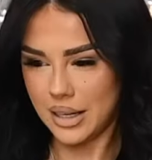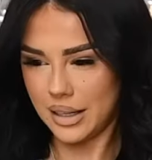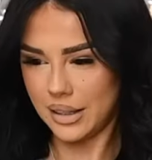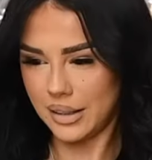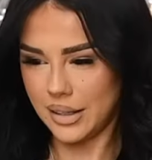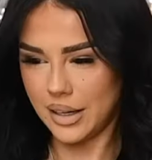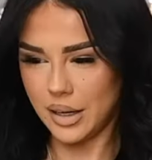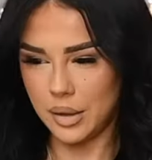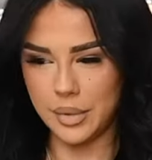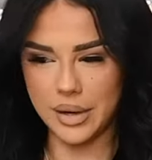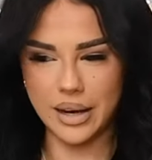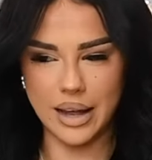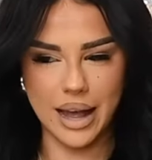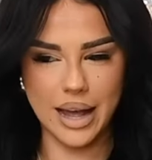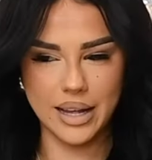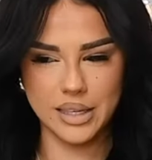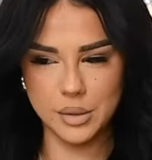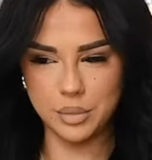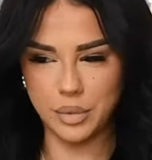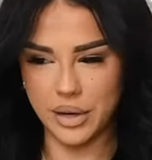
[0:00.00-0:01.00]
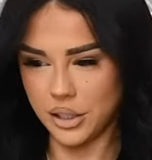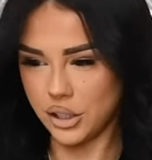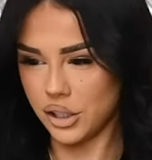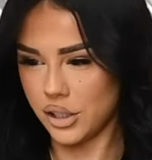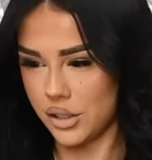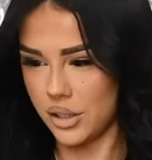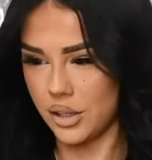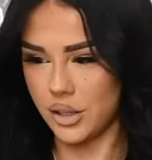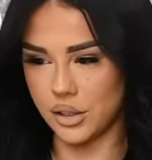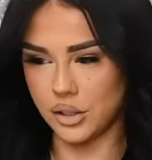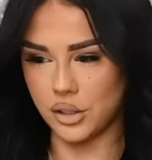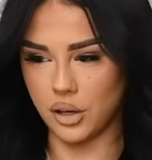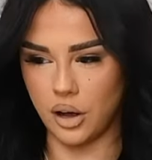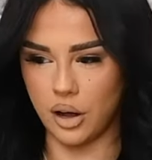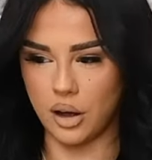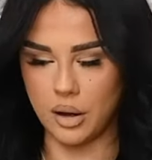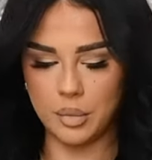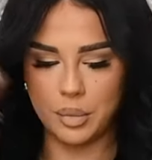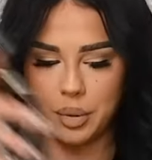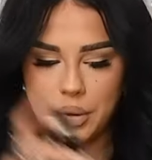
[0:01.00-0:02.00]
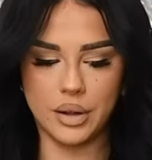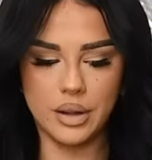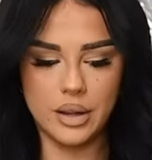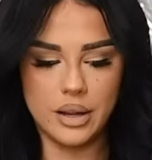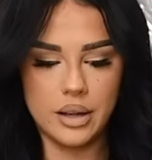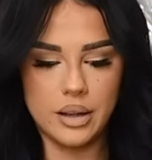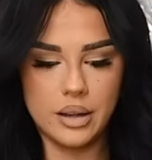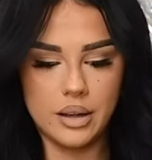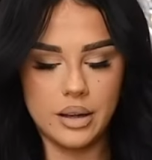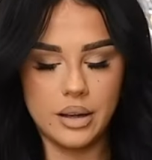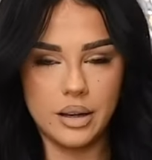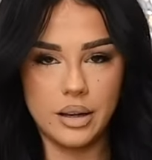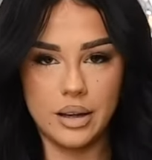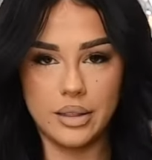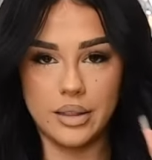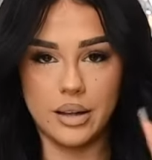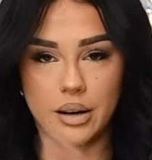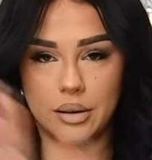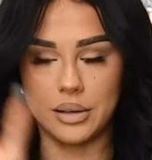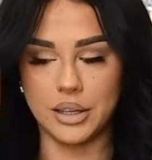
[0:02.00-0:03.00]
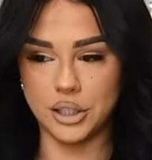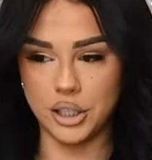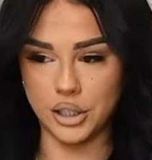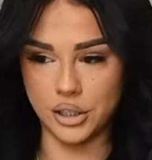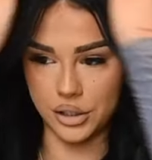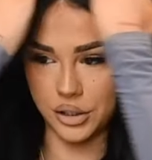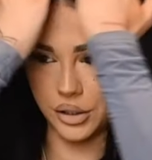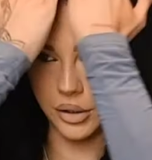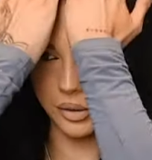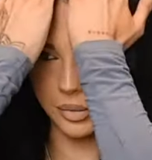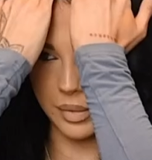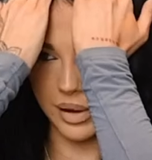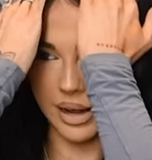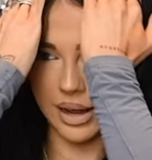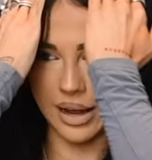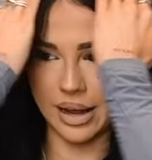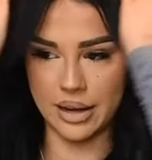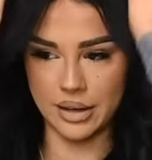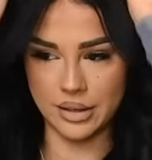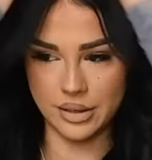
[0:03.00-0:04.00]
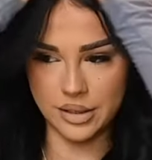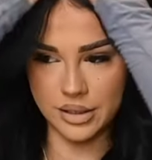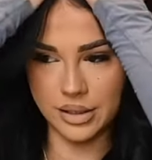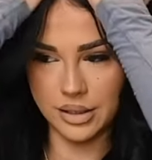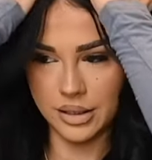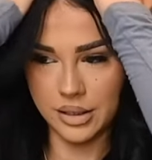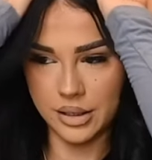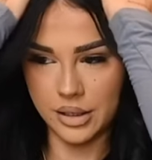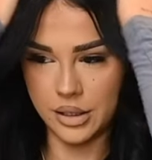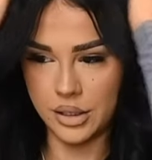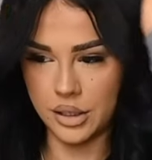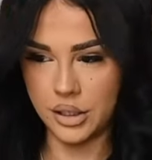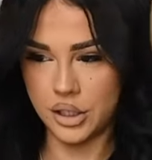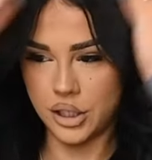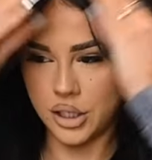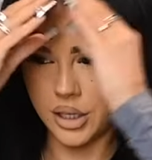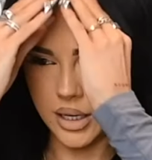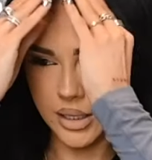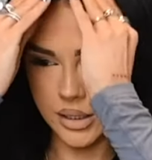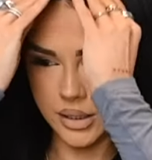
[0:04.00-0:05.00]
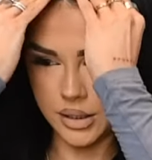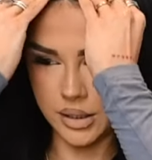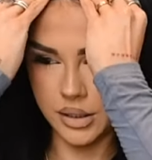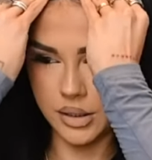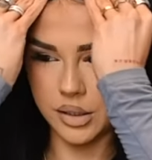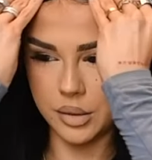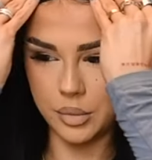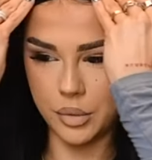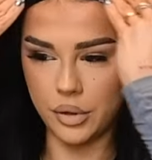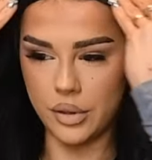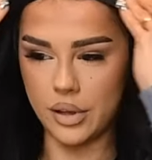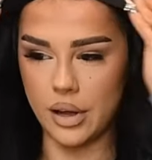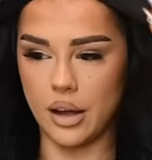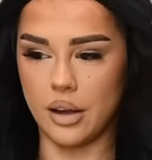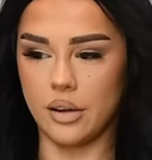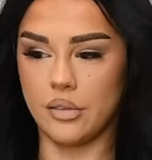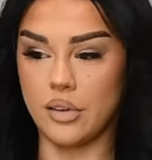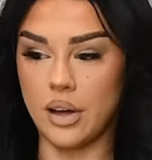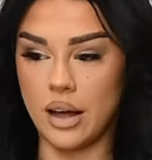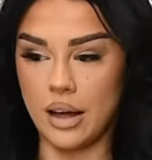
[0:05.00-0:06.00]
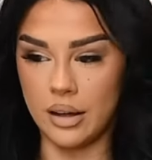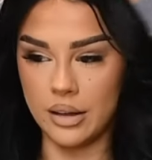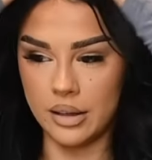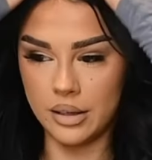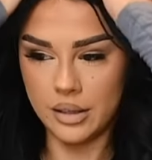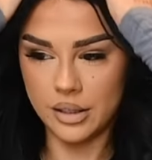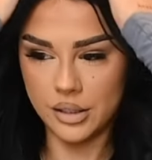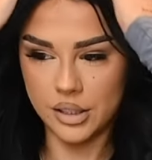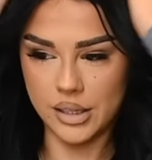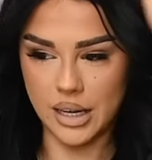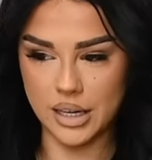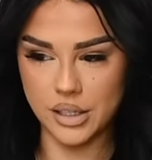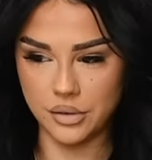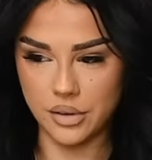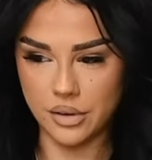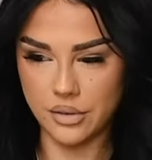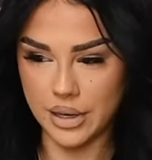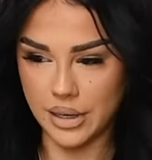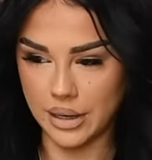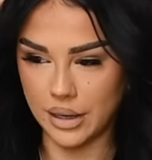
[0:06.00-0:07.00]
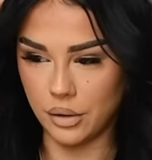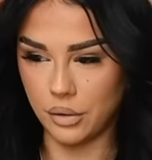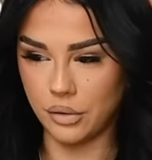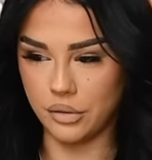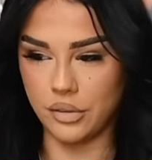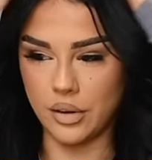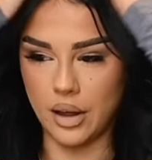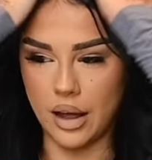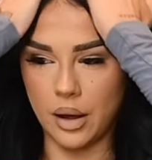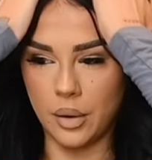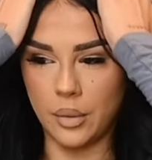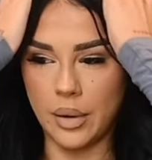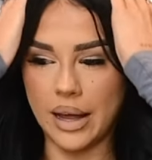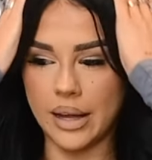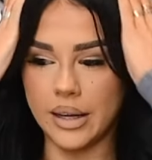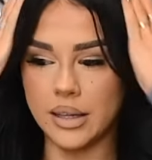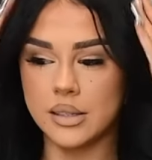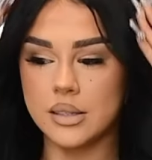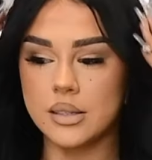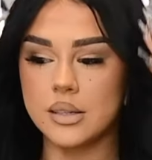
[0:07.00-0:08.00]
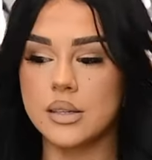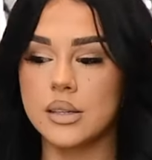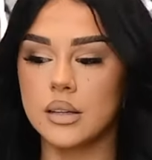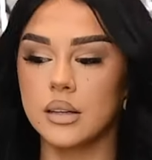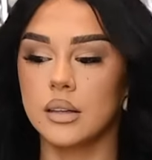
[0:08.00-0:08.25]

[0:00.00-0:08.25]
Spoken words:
A little bit of hairspray just at the top, and then I'll literally just use my hand just to smooth it over, just gets rid of any little flyaways.